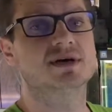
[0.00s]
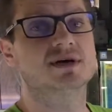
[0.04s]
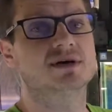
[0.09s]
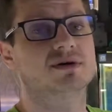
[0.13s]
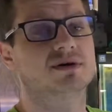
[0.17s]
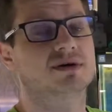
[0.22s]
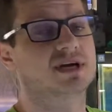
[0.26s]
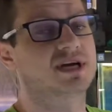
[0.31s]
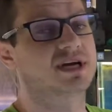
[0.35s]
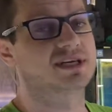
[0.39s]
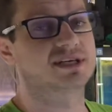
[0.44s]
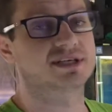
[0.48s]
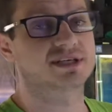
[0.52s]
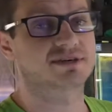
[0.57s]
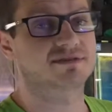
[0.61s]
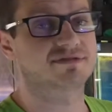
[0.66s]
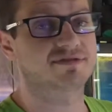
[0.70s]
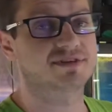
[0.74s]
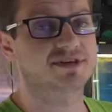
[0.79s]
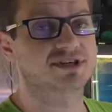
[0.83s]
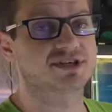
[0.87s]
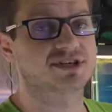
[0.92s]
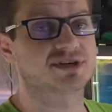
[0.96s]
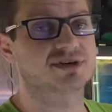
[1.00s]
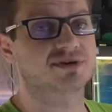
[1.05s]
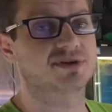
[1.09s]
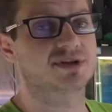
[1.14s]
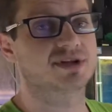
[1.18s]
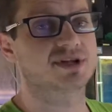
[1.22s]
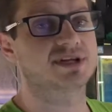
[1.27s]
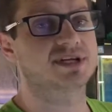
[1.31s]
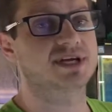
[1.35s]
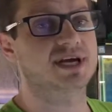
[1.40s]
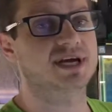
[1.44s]
catching fish out of the
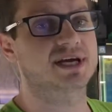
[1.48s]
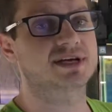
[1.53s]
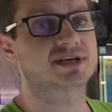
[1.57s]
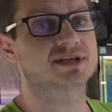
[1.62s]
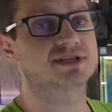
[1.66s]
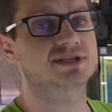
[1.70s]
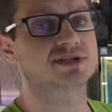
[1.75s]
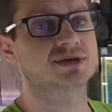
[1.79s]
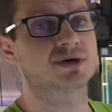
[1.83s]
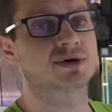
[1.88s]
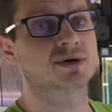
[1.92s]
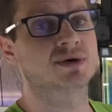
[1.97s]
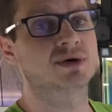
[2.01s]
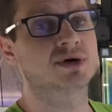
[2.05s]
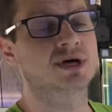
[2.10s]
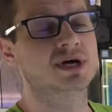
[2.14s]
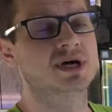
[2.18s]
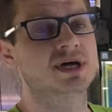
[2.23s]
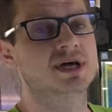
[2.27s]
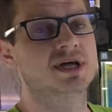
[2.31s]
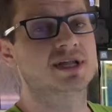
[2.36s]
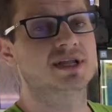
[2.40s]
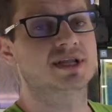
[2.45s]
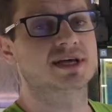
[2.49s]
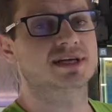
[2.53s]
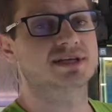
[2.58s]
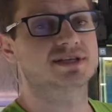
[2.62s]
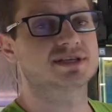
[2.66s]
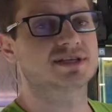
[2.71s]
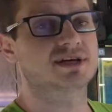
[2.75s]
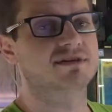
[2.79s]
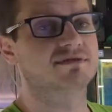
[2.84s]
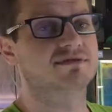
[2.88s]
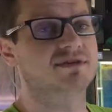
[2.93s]
tank, so that's
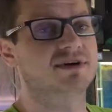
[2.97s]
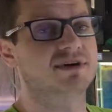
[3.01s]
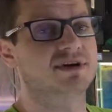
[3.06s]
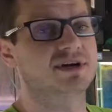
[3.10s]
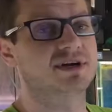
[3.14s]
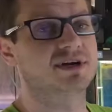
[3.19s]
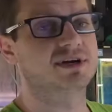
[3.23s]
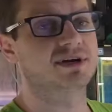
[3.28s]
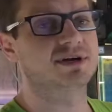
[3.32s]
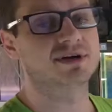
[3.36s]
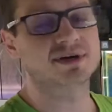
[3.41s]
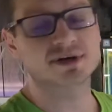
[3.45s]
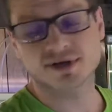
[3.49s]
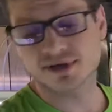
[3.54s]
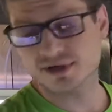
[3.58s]
not very good.